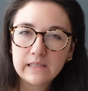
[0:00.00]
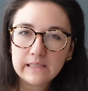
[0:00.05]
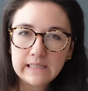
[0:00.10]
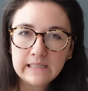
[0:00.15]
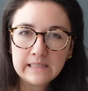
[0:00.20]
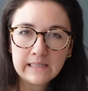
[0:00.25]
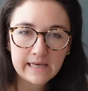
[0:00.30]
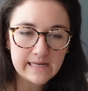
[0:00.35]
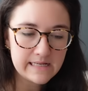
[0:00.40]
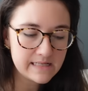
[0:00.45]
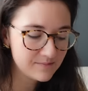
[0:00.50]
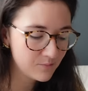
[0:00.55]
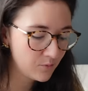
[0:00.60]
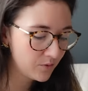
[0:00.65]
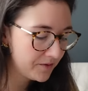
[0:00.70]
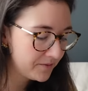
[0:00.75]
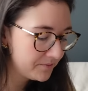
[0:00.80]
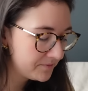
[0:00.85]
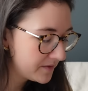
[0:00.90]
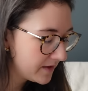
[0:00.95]
clean lines
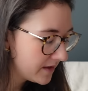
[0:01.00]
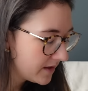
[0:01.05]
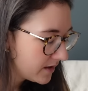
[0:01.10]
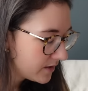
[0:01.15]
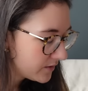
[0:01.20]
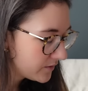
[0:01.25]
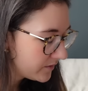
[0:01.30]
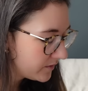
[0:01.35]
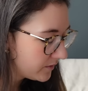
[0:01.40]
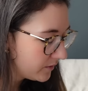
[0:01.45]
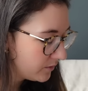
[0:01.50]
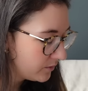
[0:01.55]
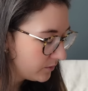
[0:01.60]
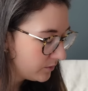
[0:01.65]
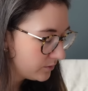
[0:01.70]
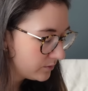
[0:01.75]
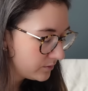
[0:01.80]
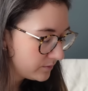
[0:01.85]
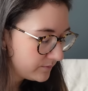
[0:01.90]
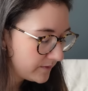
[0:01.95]
more.
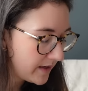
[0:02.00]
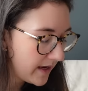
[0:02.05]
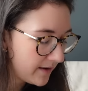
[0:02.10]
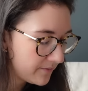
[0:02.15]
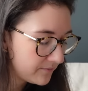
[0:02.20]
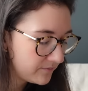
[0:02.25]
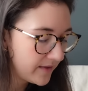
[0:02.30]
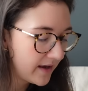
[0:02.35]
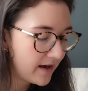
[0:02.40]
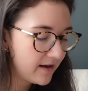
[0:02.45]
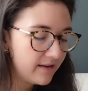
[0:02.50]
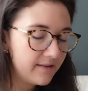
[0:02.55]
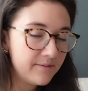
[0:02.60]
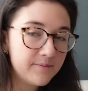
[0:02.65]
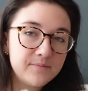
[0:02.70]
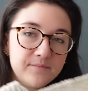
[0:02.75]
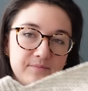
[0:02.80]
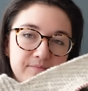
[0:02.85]
So yeah, that